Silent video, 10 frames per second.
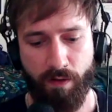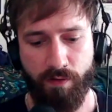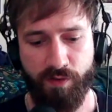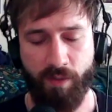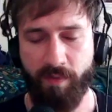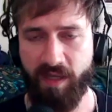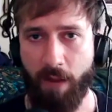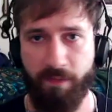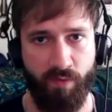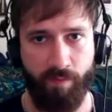Something
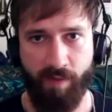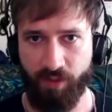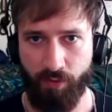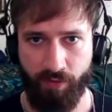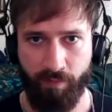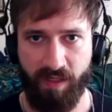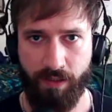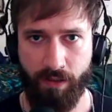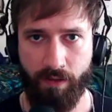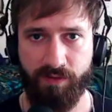happened with my social
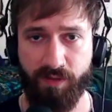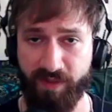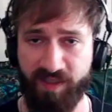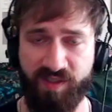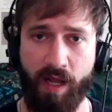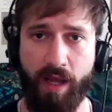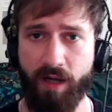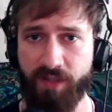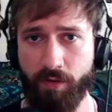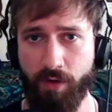media. To this day, I
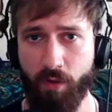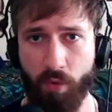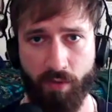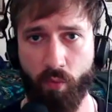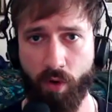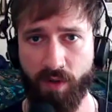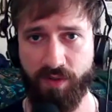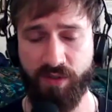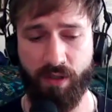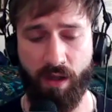don't know what it
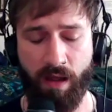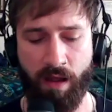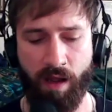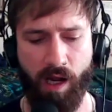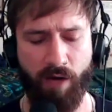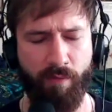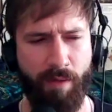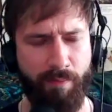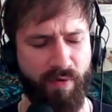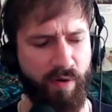was. I
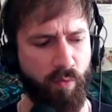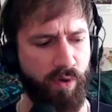remember